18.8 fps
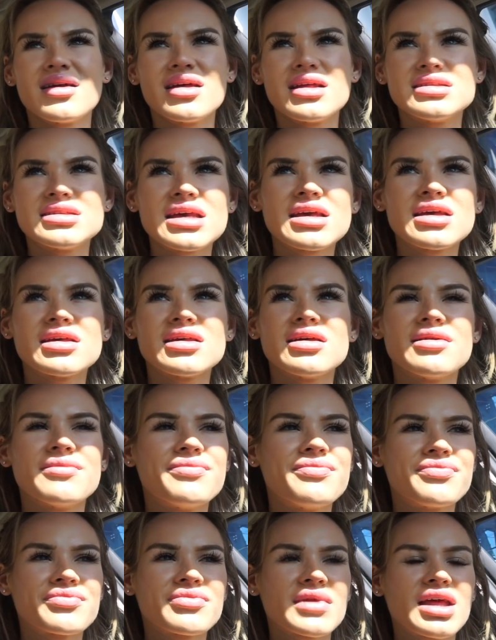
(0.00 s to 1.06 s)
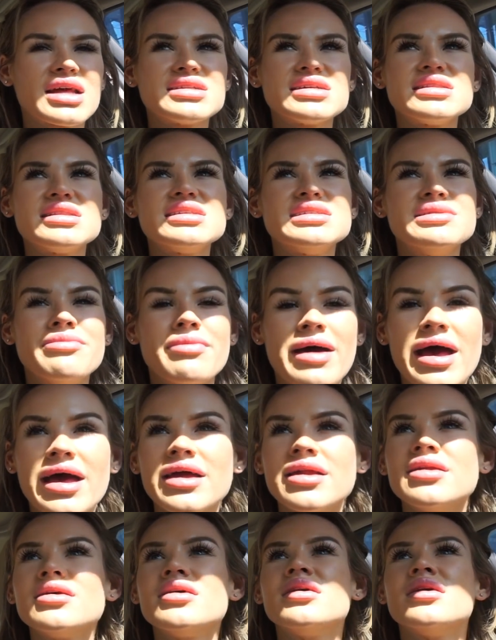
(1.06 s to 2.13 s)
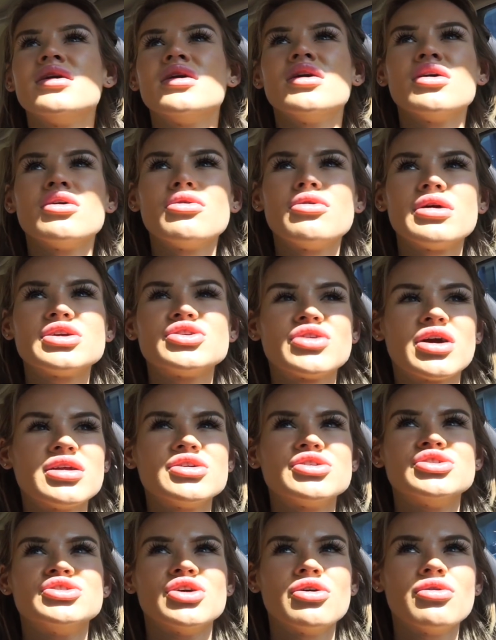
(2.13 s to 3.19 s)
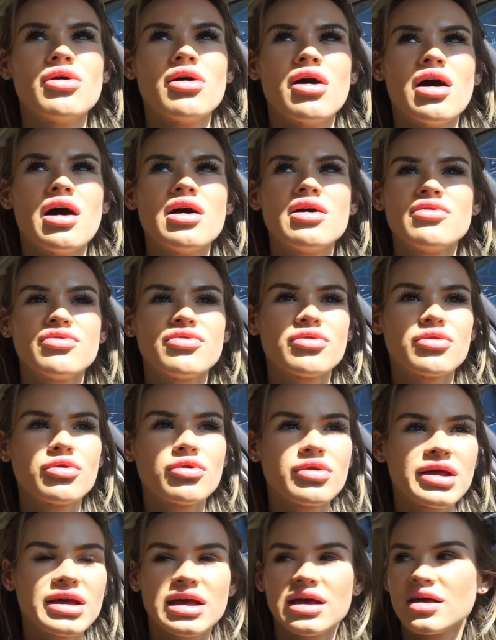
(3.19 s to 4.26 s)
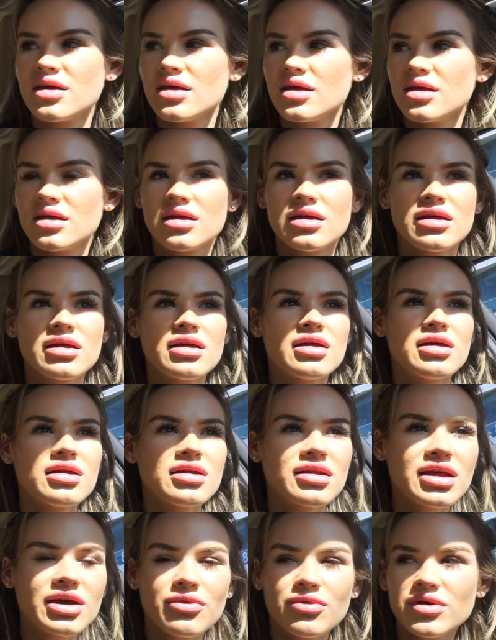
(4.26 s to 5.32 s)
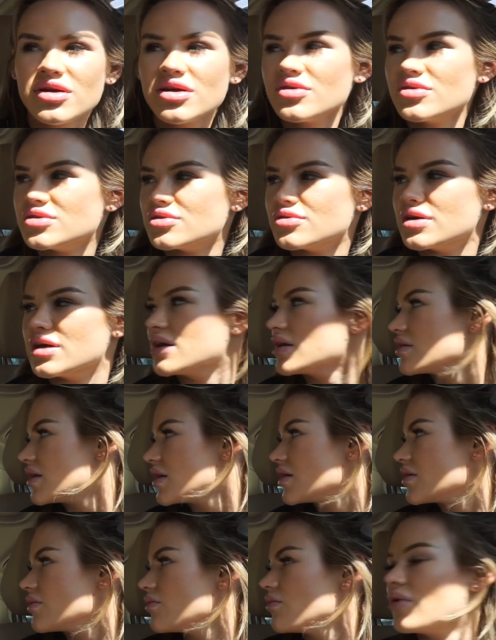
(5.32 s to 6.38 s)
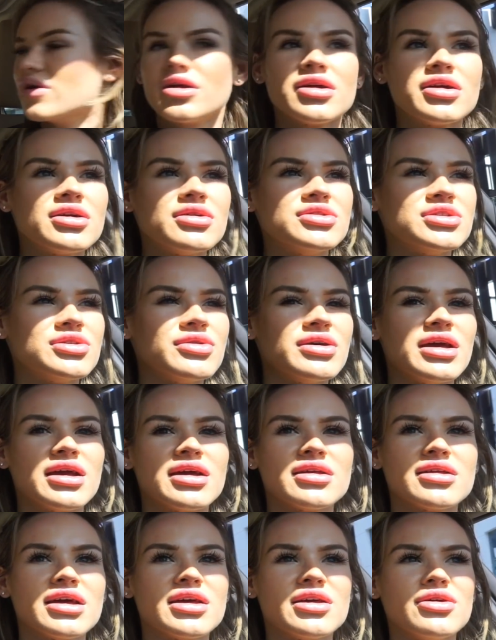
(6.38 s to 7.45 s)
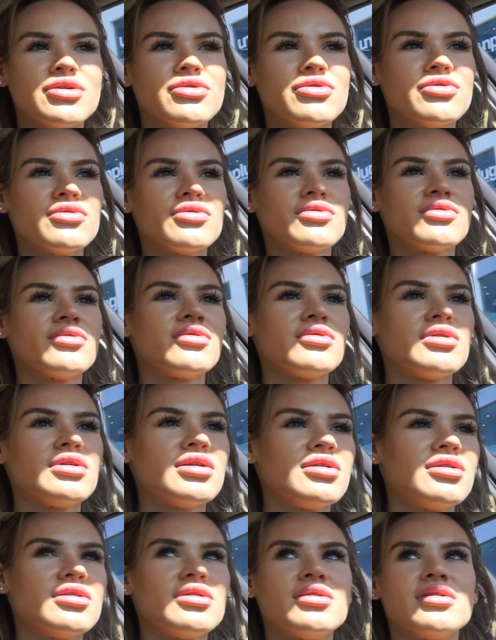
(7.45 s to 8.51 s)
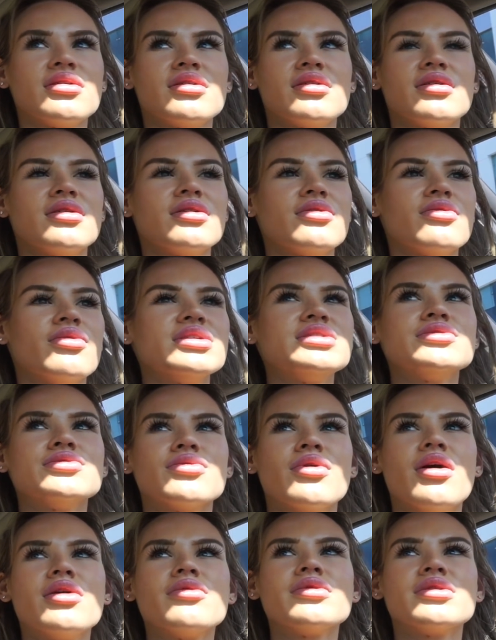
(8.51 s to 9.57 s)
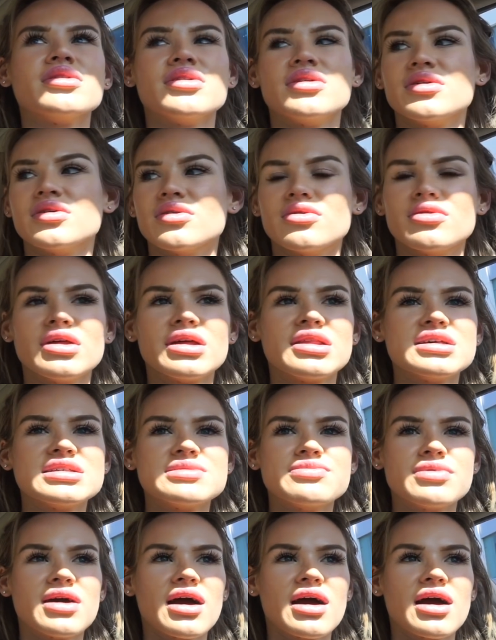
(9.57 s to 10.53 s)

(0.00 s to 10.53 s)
it's like, it's like these men who, like, try to show off, who are like, like, what are you doing? Like, what are you doing? Like, you, what's wrong with you? Like, this,